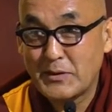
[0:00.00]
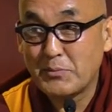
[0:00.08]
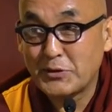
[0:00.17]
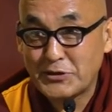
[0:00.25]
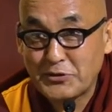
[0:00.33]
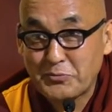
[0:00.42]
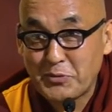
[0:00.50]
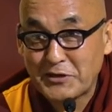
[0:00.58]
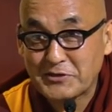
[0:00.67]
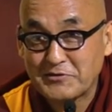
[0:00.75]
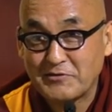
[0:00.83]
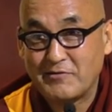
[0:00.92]
Vajra
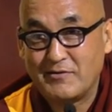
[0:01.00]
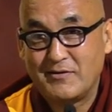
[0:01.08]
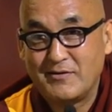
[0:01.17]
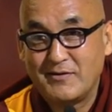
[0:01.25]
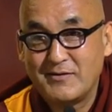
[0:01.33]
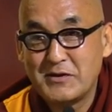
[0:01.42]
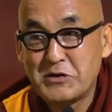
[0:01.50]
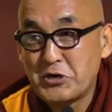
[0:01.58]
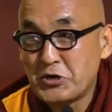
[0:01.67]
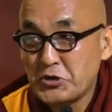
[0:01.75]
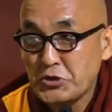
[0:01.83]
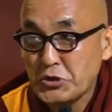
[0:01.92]
Master,
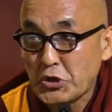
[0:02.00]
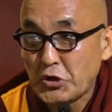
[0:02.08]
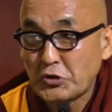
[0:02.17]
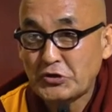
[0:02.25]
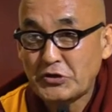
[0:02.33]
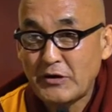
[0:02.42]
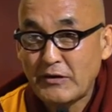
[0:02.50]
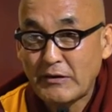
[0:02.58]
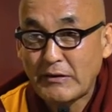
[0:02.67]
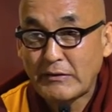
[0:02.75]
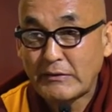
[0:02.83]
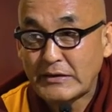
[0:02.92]
not
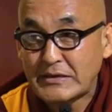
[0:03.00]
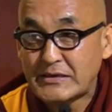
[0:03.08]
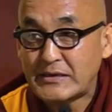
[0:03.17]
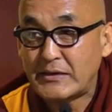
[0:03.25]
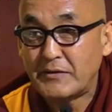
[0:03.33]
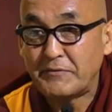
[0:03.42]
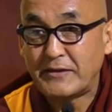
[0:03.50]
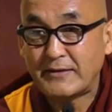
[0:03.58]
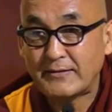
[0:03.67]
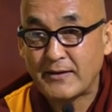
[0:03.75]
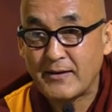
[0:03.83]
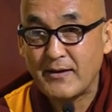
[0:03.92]

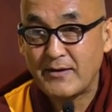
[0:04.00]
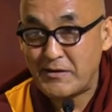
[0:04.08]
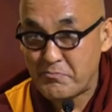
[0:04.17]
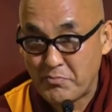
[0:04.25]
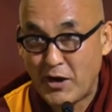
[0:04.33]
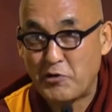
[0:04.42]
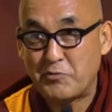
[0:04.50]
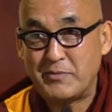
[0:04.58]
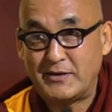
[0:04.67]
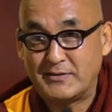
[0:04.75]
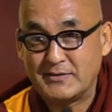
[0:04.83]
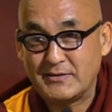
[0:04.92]
receiving the
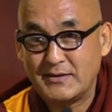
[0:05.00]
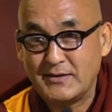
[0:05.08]
empowerment.